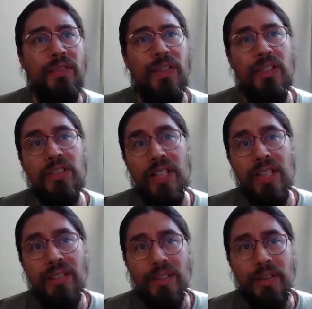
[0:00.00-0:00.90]
a stick
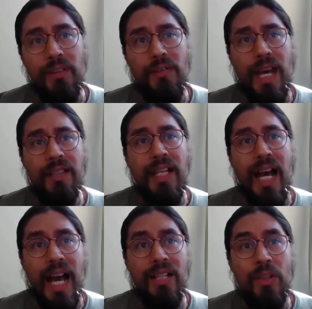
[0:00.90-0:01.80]
figure skeleton. In
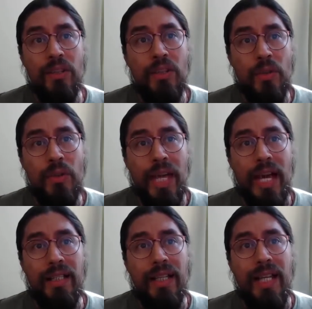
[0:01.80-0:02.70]
fact, I don't
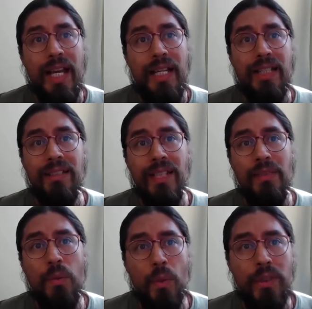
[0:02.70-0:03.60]
do that,
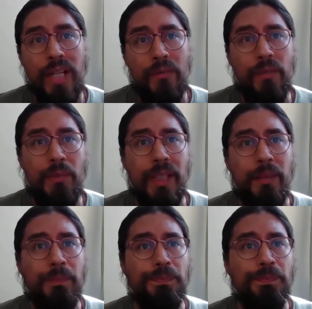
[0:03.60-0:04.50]
and it's never worked
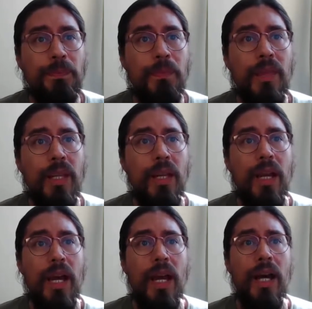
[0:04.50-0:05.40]
out for me.
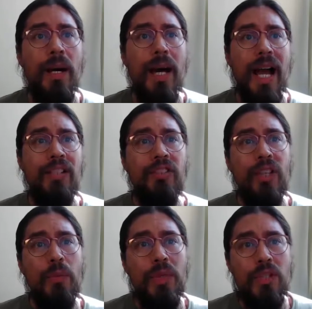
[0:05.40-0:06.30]
Uh,
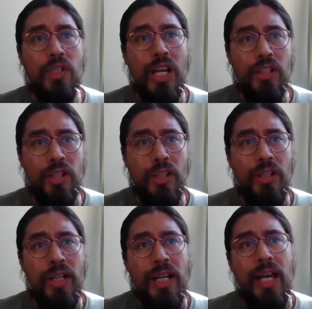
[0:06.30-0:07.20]
I start with a
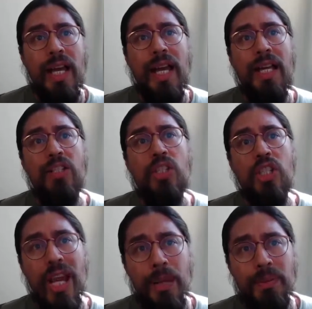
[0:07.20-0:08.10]
gesture
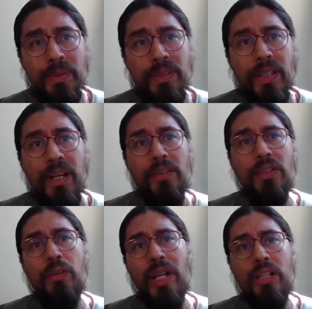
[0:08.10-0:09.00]
and shapes
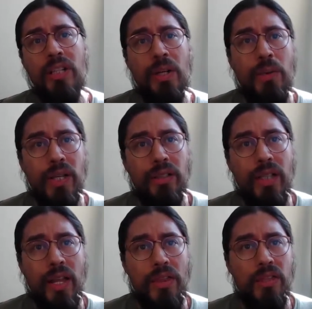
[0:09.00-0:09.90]
of the direction I
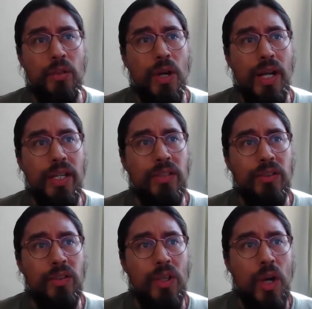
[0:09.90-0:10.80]
want the
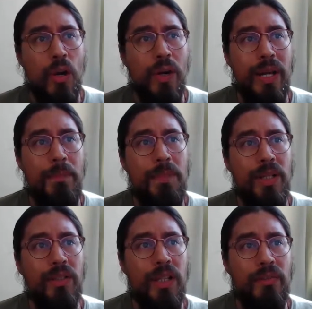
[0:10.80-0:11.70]
drawing to go
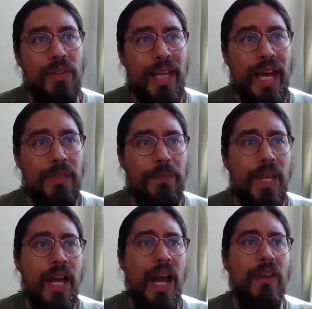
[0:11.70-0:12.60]
and build off of
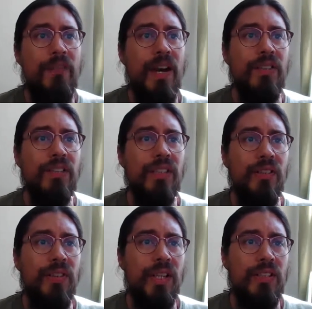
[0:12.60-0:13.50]
that. I
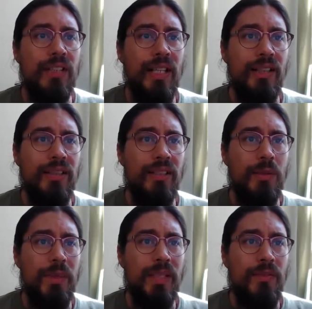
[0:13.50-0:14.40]
found the stick figure
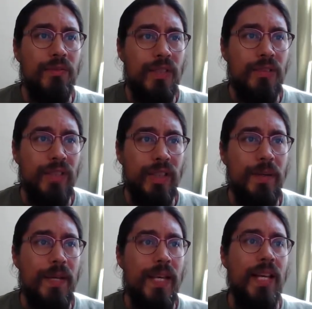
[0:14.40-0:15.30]
skeleton to be
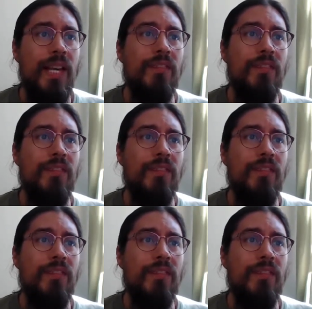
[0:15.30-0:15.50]
confusing.